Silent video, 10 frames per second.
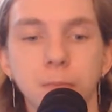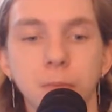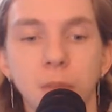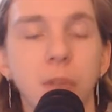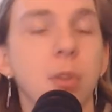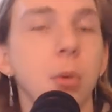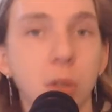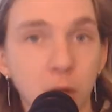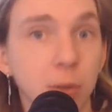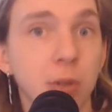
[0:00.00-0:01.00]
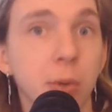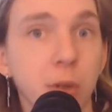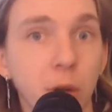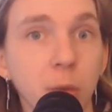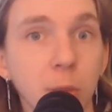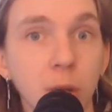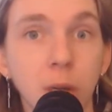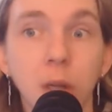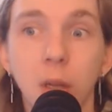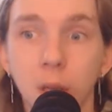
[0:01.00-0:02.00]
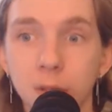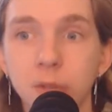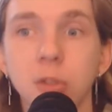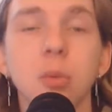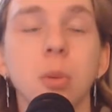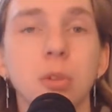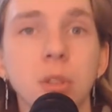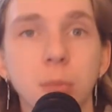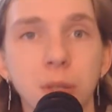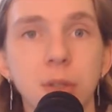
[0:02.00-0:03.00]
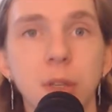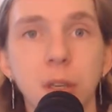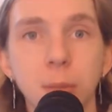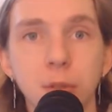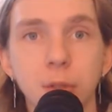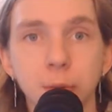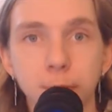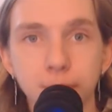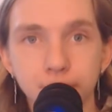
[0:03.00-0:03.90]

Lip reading: if you want to go into a coma, I suggest watching PC Gaming Show.